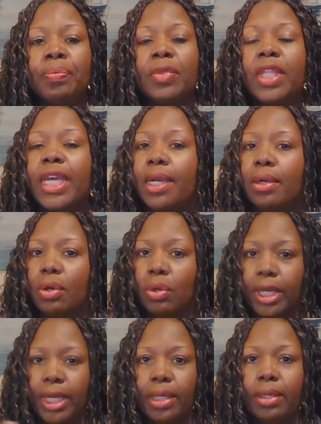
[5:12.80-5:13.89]
There,
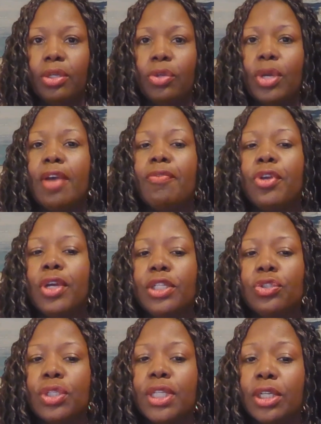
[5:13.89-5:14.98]
okay, you have your
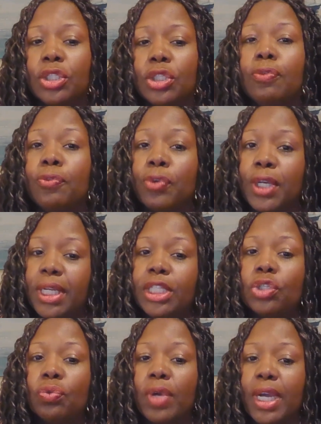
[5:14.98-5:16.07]
introduction. Friendly,
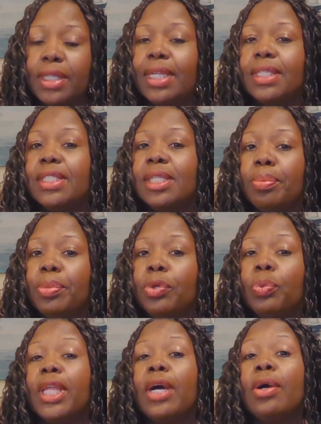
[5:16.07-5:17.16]
direct, and simple
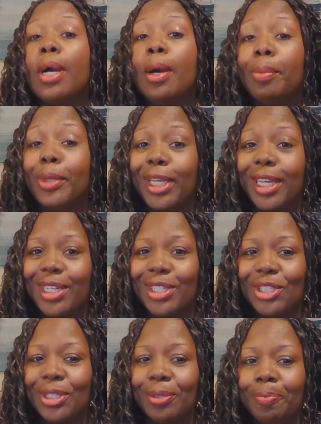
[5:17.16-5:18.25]
without
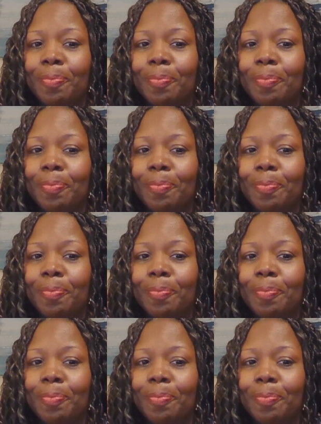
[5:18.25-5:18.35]
complication.